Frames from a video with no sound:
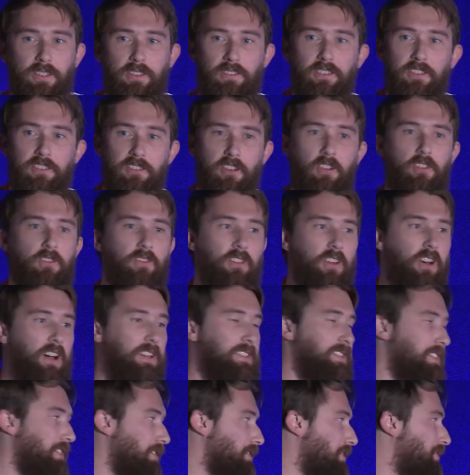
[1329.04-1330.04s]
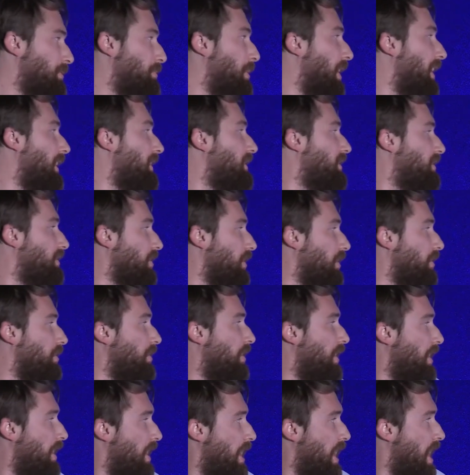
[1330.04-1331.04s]
in their own nice little space. So
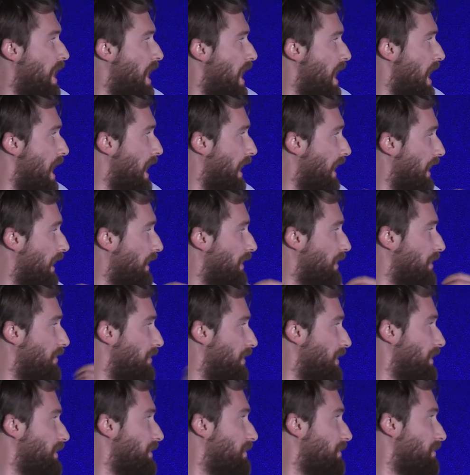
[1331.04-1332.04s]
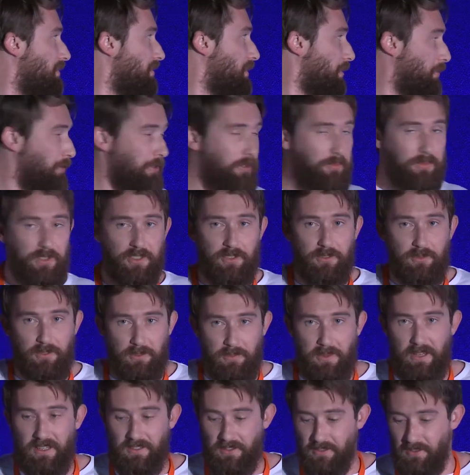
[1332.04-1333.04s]
the form still
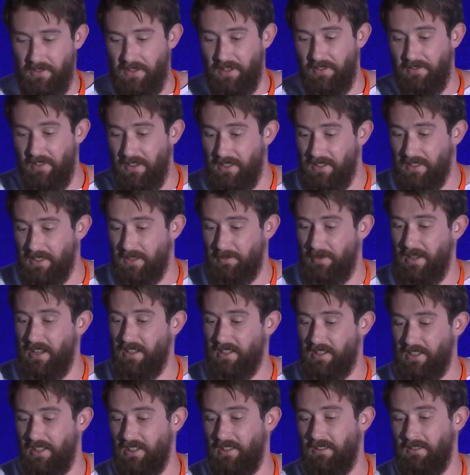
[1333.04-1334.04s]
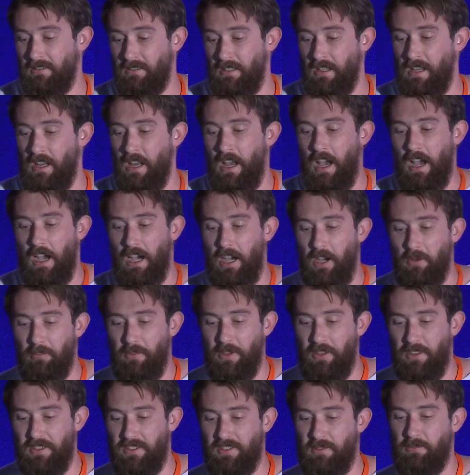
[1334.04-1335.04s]
depends on the event dispatcher,
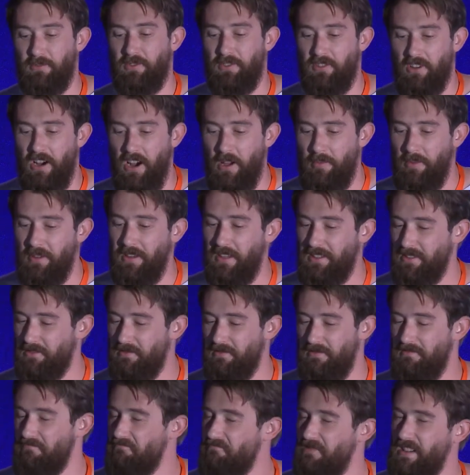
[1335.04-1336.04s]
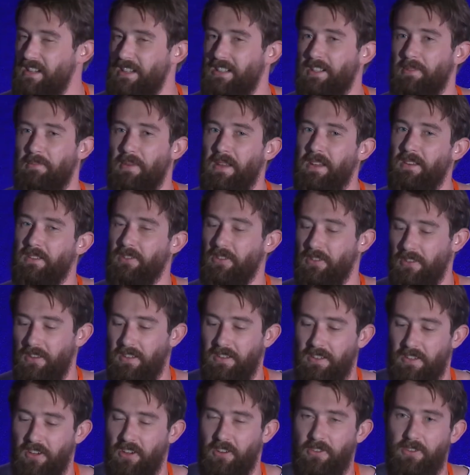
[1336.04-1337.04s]
but the subscriber doesn't really depend on it.
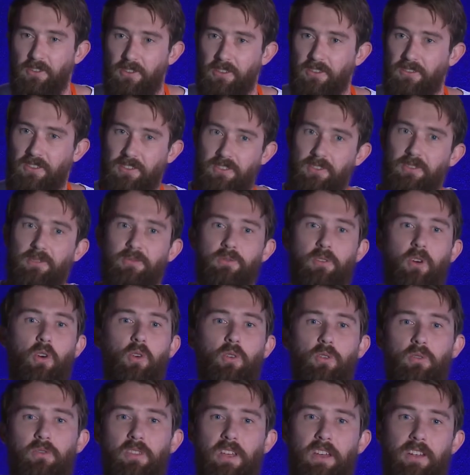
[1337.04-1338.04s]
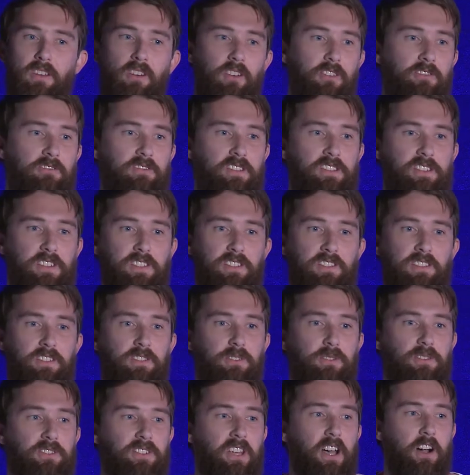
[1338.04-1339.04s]
You know, you can still call that on register
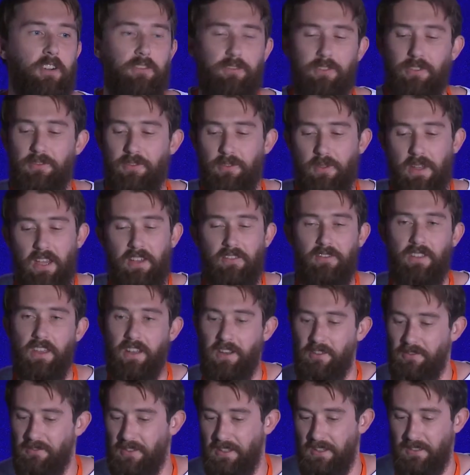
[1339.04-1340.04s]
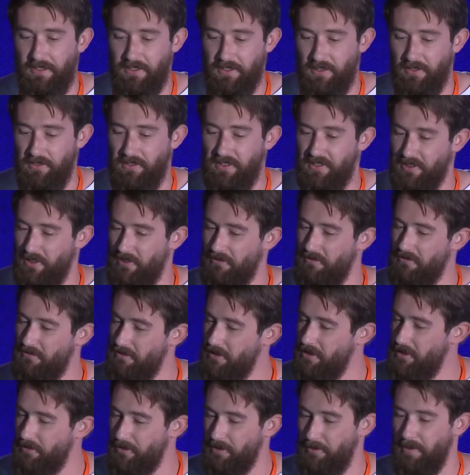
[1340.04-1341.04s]
yourself if you have that event. So there's no
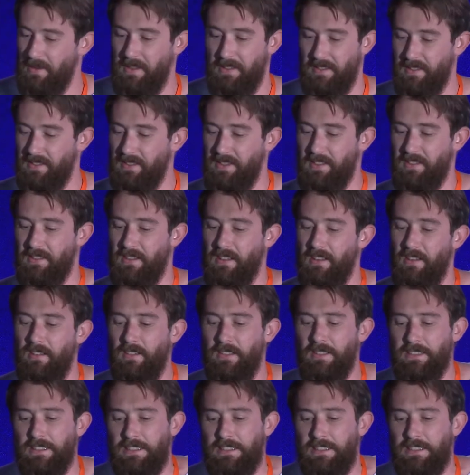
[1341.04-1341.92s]
real dependency there.